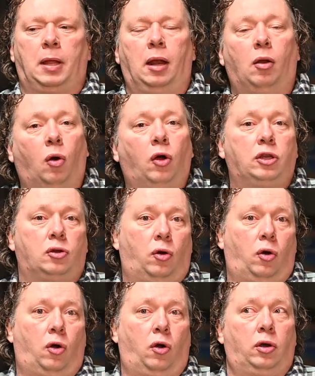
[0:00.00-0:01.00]

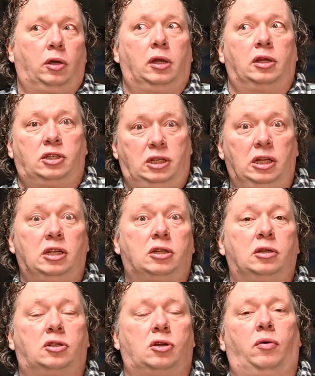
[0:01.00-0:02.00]
elongate the
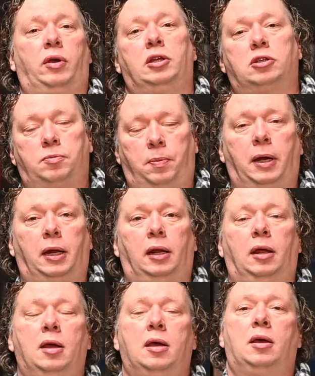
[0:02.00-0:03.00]
season, so in
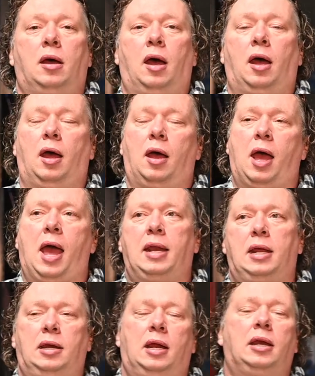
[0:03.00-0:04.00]
spring
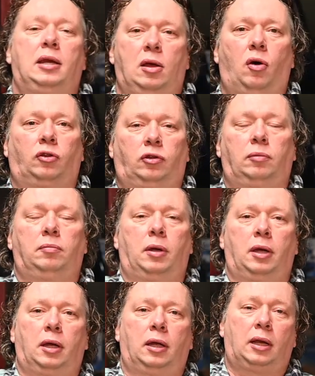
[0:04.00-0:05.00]
and in the autumn,
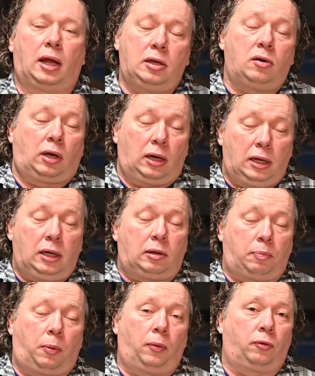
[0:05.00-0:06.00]
then you can heat
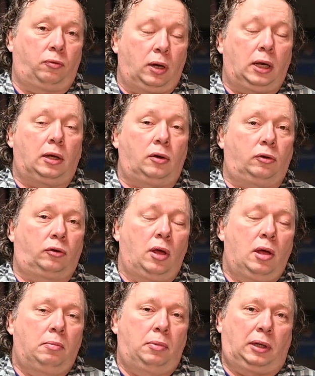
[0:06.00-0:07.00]
the pond really good.
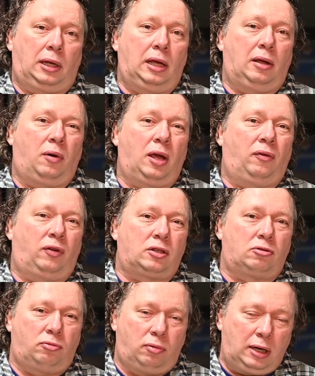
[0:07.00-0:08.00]
But if
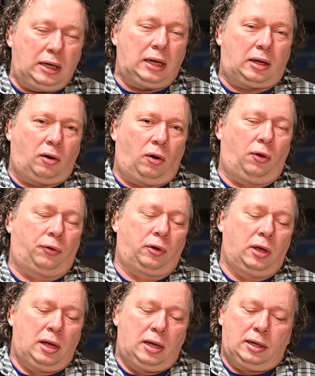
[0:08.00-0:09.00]
it's really cold,
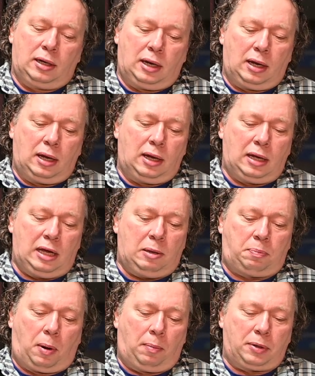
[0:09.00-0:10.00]
the
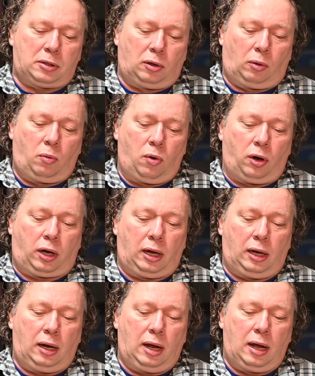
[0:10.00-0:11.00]
heat pump is not
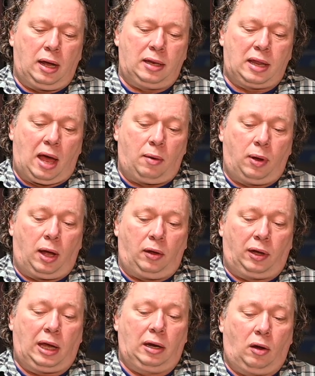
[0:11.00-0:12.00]
working that well.
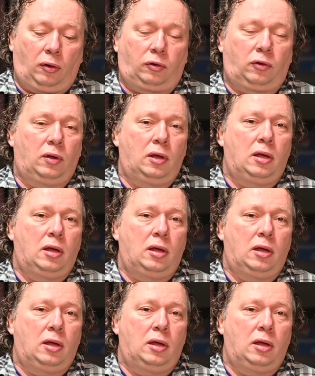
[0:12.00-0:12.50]
It cannot